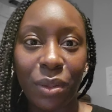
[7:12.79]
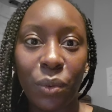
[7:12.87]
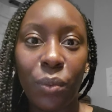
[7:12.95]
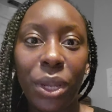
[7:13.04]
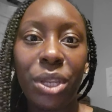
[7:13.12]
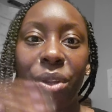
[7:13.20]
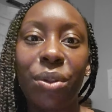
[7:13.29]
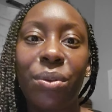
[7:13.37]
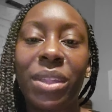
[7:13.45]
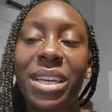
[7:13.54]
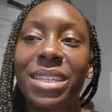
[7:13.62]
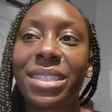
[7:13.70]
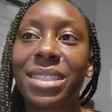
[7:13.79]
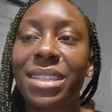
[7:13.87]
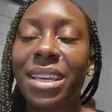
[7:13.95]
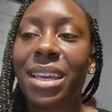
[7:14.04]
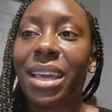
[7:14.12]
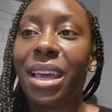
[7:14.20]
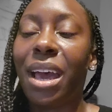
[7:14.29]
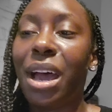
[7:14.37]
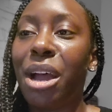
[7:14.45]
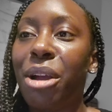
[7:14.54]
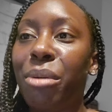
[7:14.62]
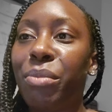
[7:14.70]
When you do this,
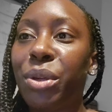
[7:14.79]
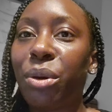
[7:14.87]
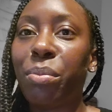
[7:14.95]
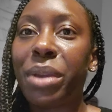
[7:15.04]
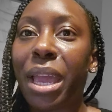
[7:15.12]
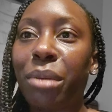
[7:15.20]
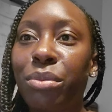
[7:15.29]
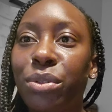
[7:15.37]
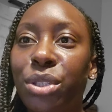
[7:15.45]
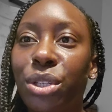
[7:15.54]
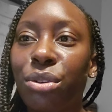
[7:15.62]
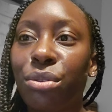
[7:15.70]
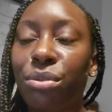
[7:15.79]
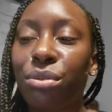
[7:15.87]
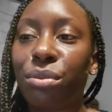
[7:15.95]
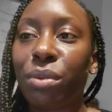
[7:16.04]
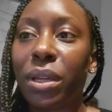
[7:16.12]
you'll be able to